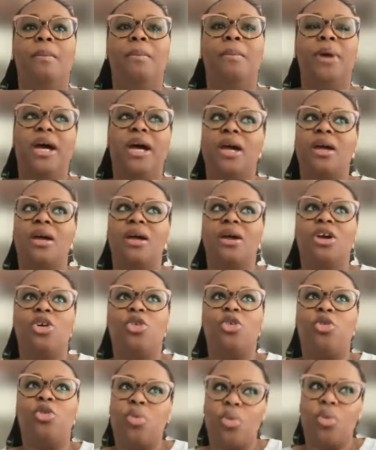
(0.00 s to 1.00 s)
But
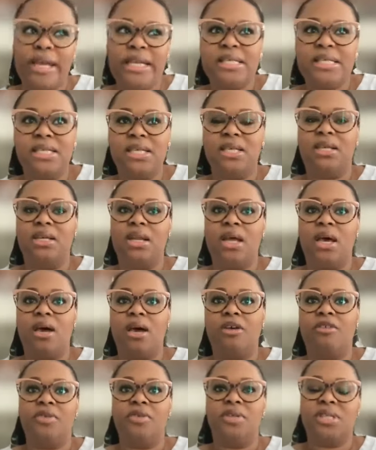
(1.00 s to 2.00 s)
crazy
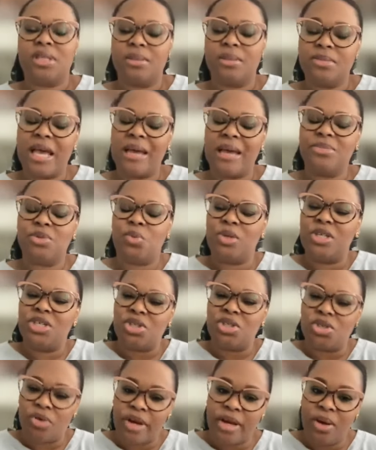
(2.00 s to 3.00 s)
enough, sometimes we
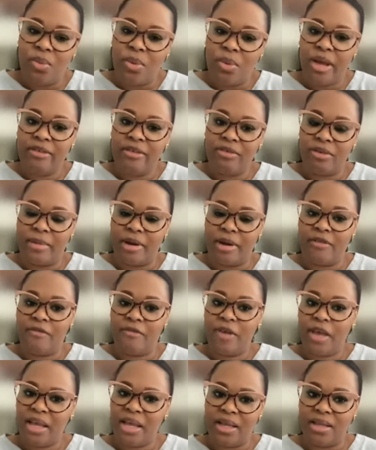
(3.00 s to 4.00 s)
stray away from our
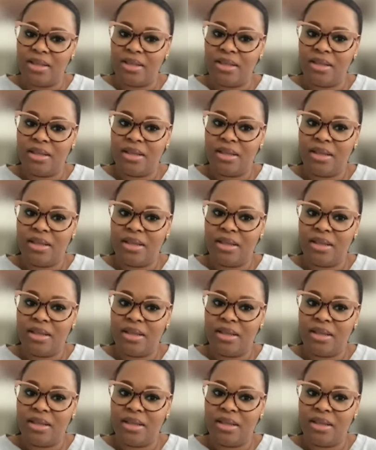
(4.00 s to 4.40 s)
faith.